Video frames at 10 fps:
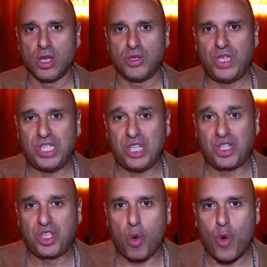This is
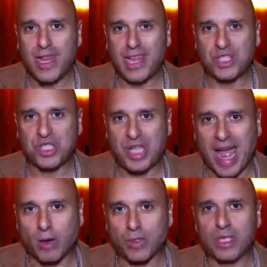Gorilla
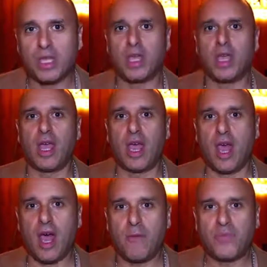Stout.
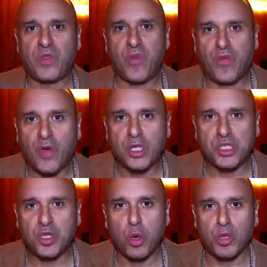The
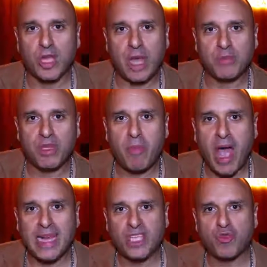first thought that comes to
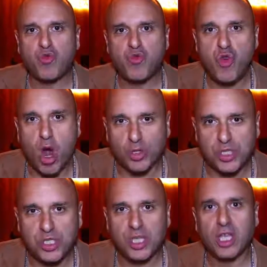mind is
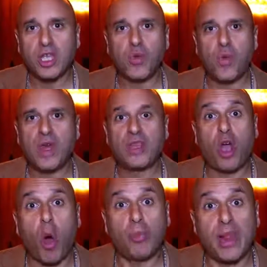roast with
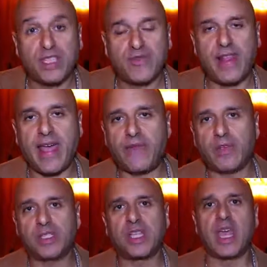complex
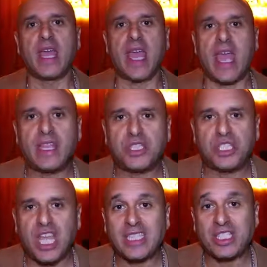flavours.
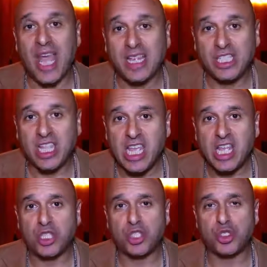It's
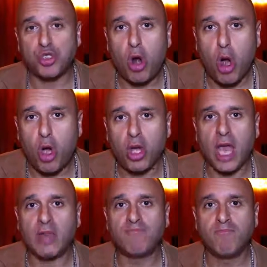intensely strong
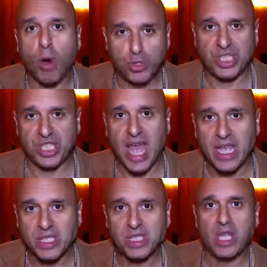and malty
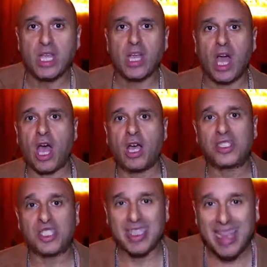taste,
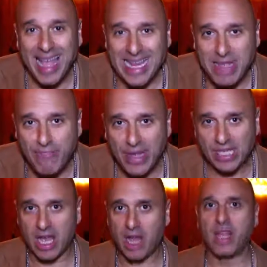slightly
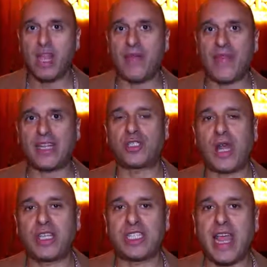bitter, and that
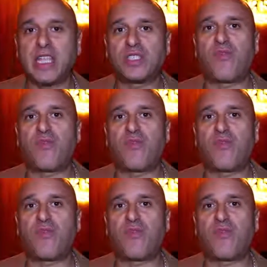translates